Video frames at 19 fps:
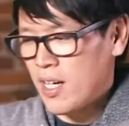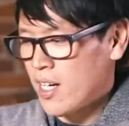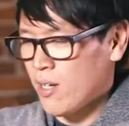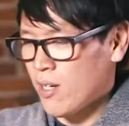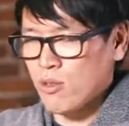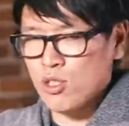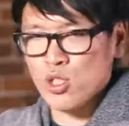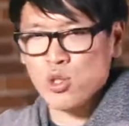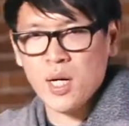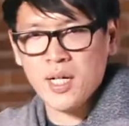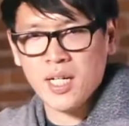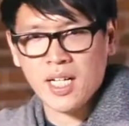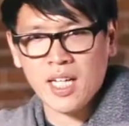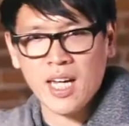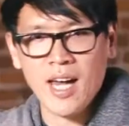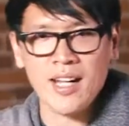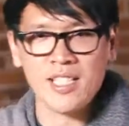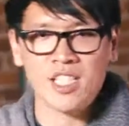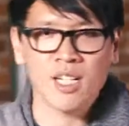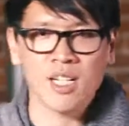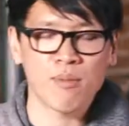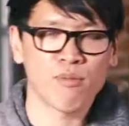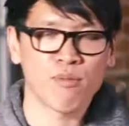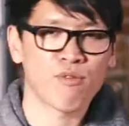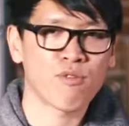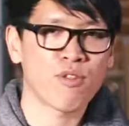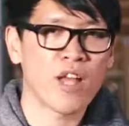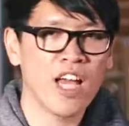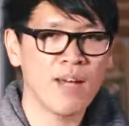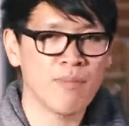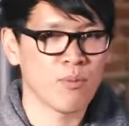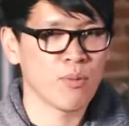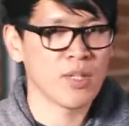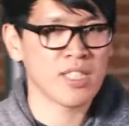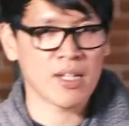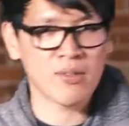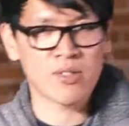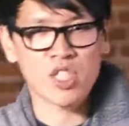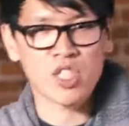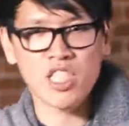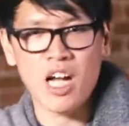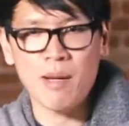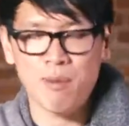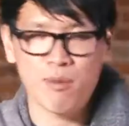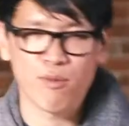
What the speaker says: it would try to catch up and fly up, and once I'd stop,